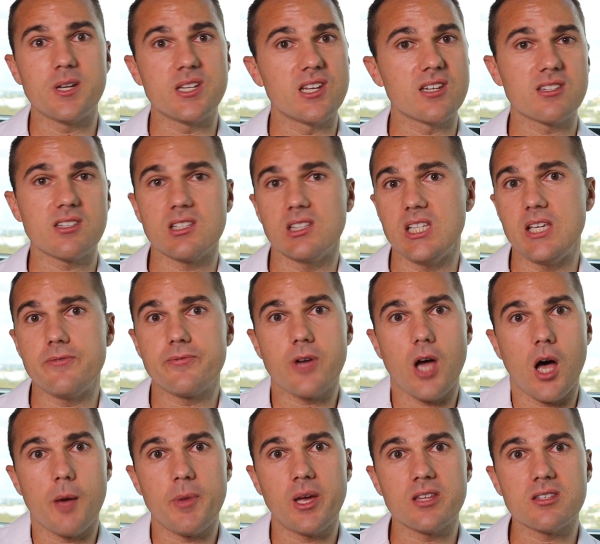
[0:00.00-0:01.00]
but just leave
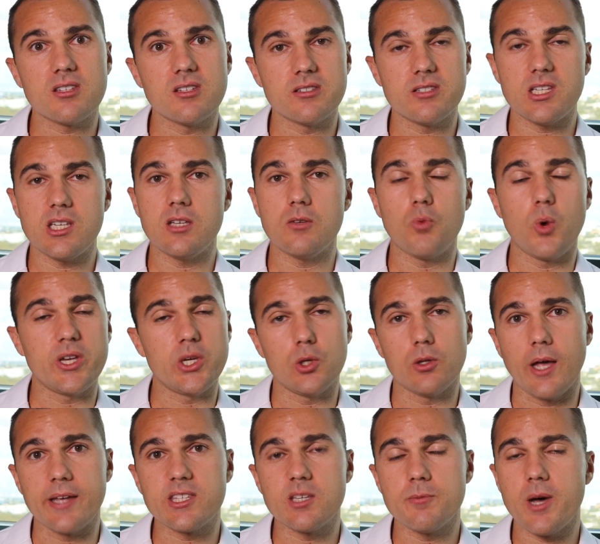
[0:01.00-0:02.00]
comments and see what
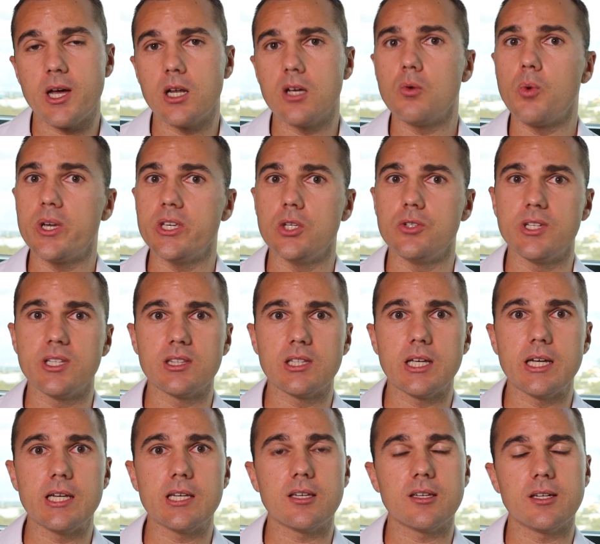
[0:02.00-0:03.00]
you liked about it, what you didn't
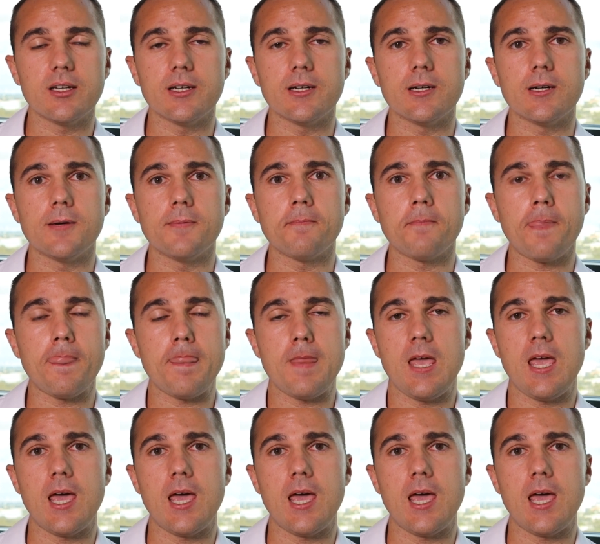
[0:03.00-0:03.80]
like, um,